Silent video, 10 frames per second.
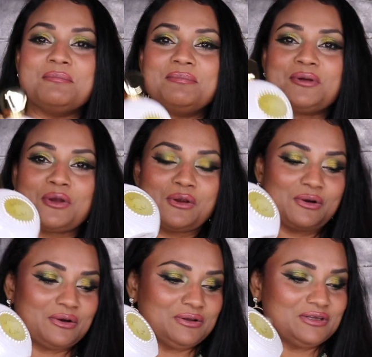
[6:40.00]

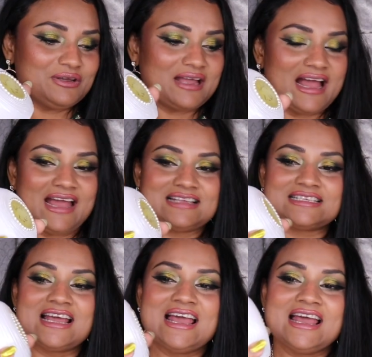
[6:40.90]
Pearl. You
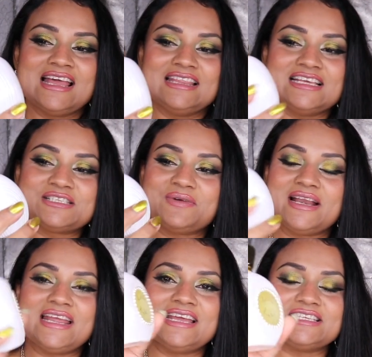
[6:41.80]
guys, this
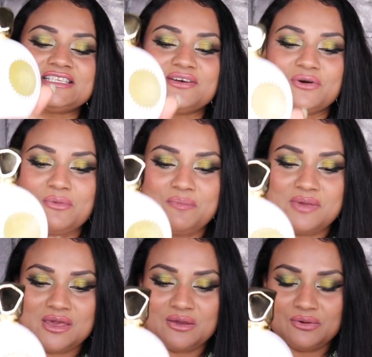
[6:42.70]
one is so
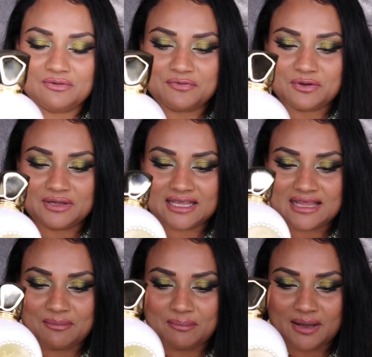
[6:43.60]
beautiful. Look at
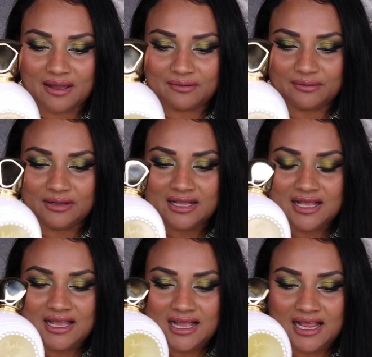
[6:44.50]
that bottle.
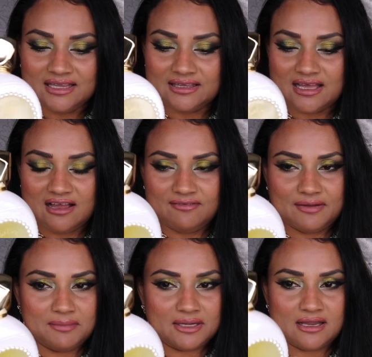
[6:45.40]
I love
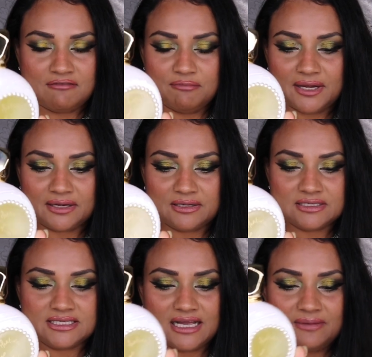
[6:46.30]
M. Micallef
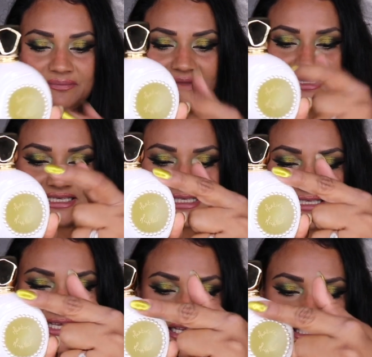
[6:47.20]
bottles. Um, this is
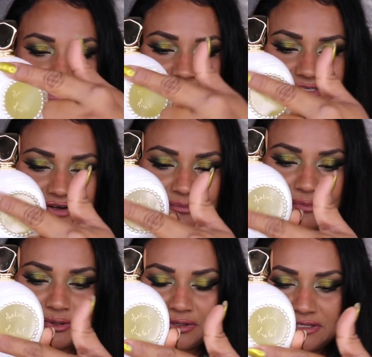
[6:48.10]
like a little string of
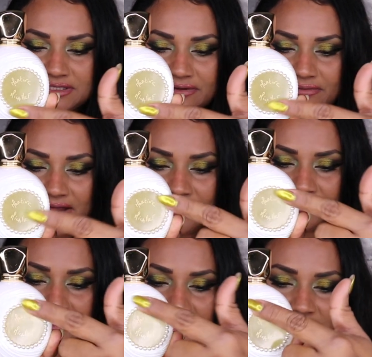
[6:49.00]
pearls
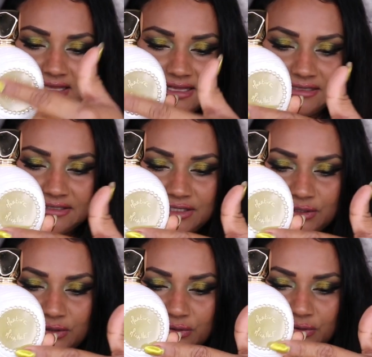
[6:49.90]
around the, uh, the
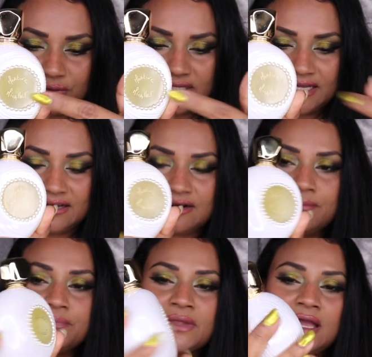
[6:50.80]
logo there
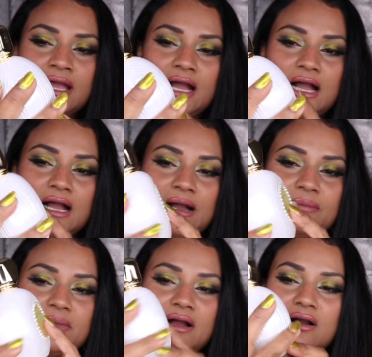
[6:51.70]

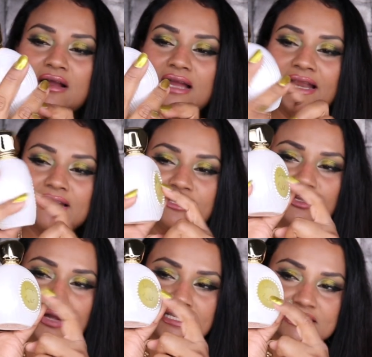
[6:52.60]
um, oh, and
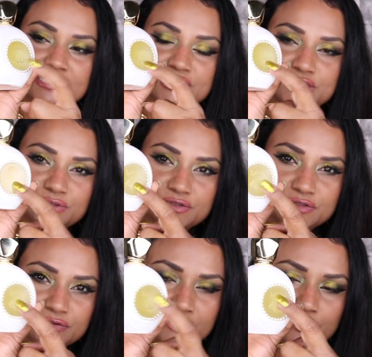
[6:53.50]
you can see the juice
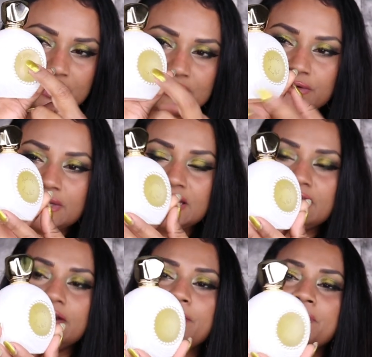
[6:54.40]
through the window
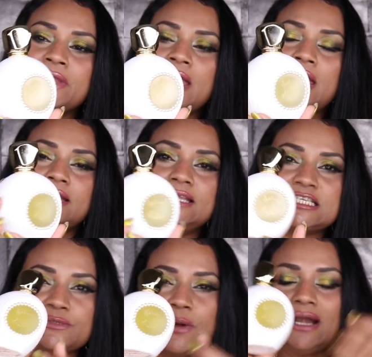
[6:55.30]
here
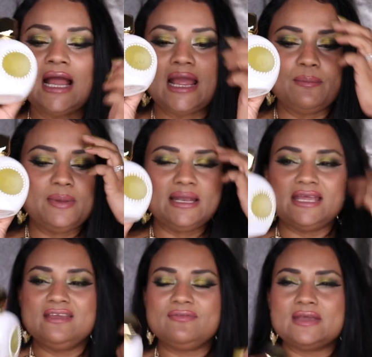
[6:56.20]
this one I
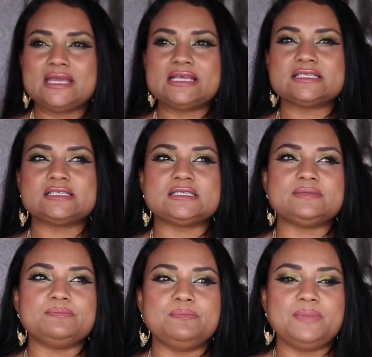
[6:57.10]
believe is
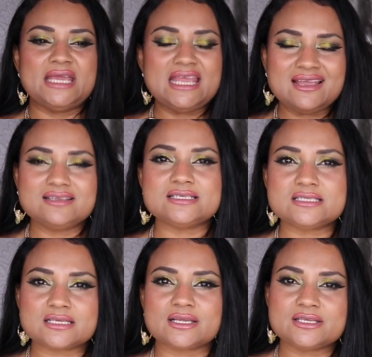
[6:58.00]
being
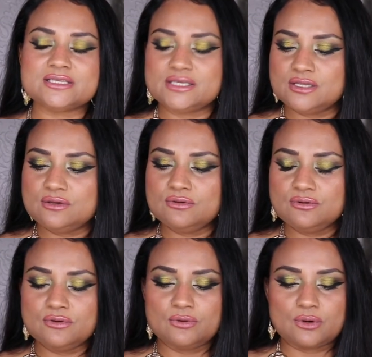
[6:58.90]

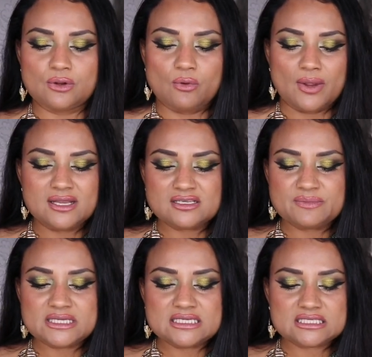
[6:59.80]
discontinued or going to
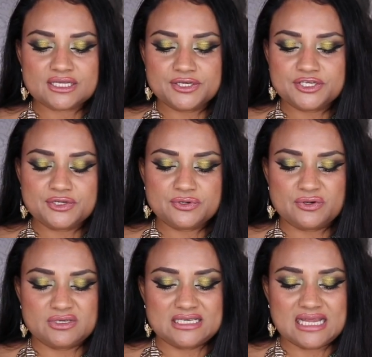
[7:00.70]
be discontinued
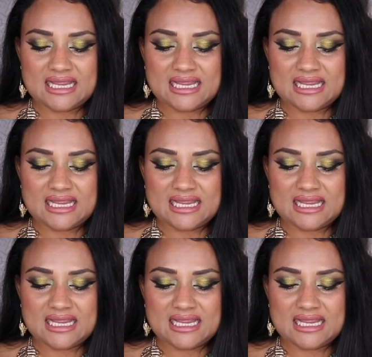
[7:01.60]
or did I